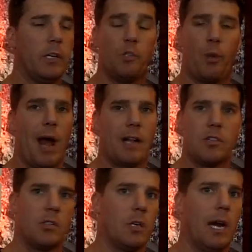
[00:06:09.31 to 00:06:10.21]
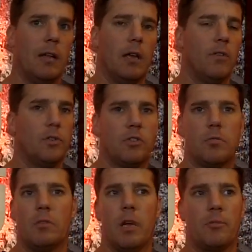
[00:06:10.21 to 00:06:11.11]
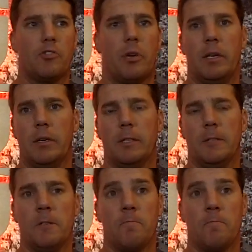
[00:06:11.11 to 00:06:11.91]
He's practicing at a high level. He's demonstrating